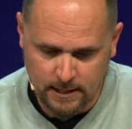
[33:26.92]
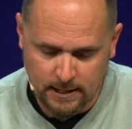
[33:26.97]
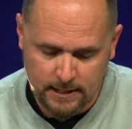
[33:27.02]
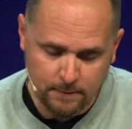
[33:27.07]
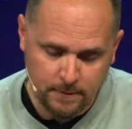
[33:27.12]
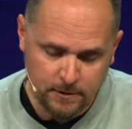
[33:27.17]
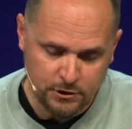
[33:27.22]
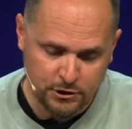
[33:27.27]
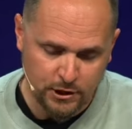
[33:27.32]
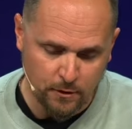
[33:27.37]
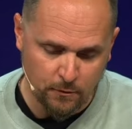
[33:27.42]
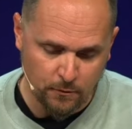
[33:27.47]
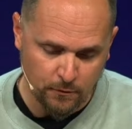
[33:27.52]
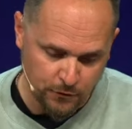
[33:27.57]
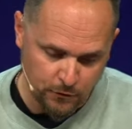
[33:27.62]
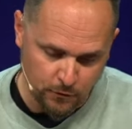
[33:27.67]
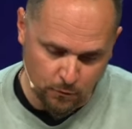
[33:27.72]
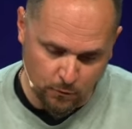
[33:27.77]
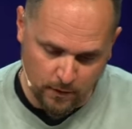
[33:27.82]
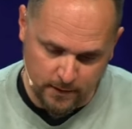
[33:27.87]
And let me share
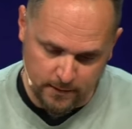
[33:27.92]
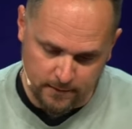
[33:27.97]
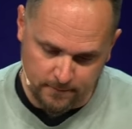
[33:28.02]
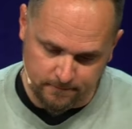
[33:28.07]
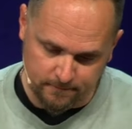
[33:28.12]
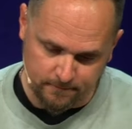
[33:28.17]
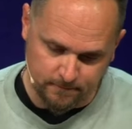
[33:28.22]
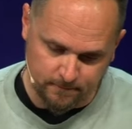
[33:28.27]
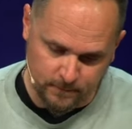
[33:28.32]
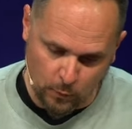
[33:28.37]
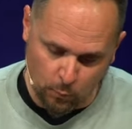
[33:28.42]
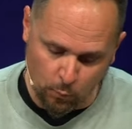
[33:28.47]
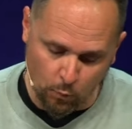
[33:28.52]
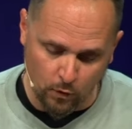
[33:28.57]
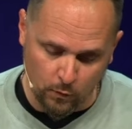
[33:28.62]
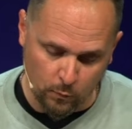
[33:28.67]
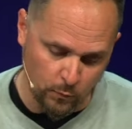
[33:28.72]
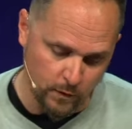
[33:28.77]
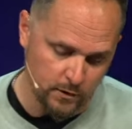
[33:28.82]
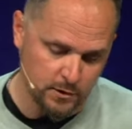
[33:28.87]
with you what
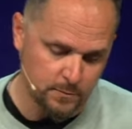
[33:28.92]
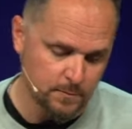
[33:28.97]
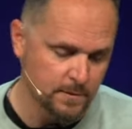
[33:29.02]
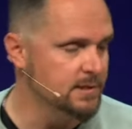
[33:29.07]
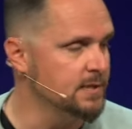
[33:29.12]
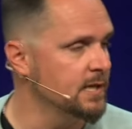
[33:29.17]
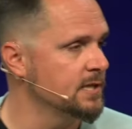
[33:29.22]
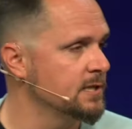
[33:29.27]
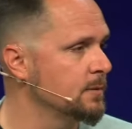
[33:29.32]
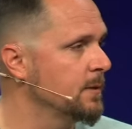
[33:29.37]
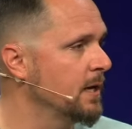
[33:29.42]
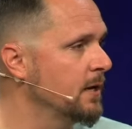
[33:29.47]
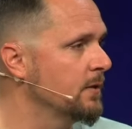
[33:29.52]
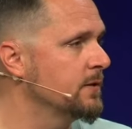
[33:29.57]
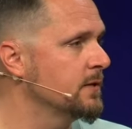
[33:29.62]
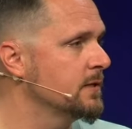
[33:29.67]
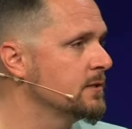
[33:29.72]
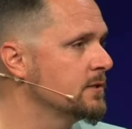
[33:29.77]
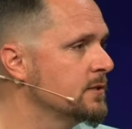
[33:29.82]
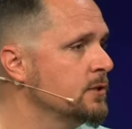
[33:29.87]
Warren Wiersbe says
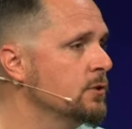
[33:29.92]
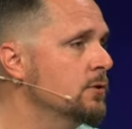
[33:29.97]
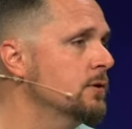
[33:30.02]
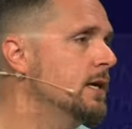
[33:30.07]
about this.